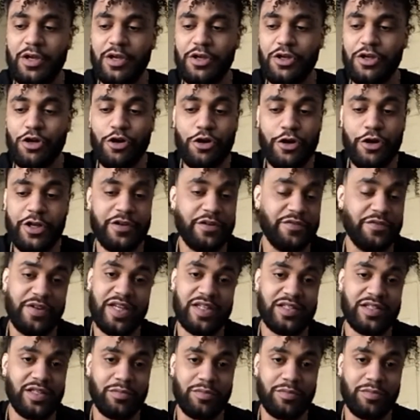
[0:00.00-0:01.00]
you're already
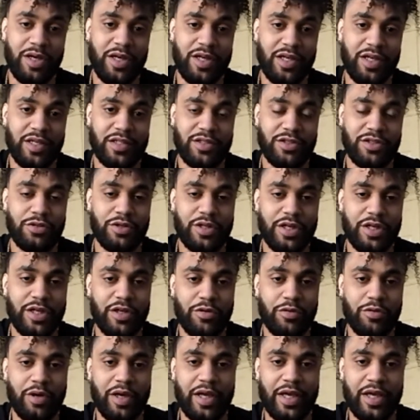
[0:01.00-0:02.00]
investing money into it
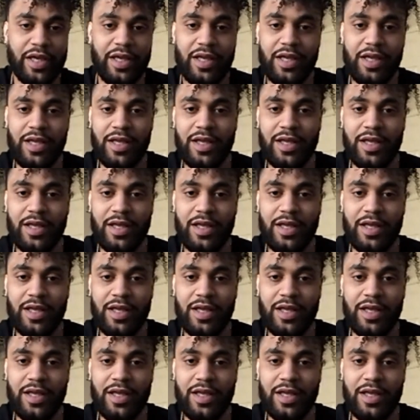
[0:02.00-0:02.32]
anyway.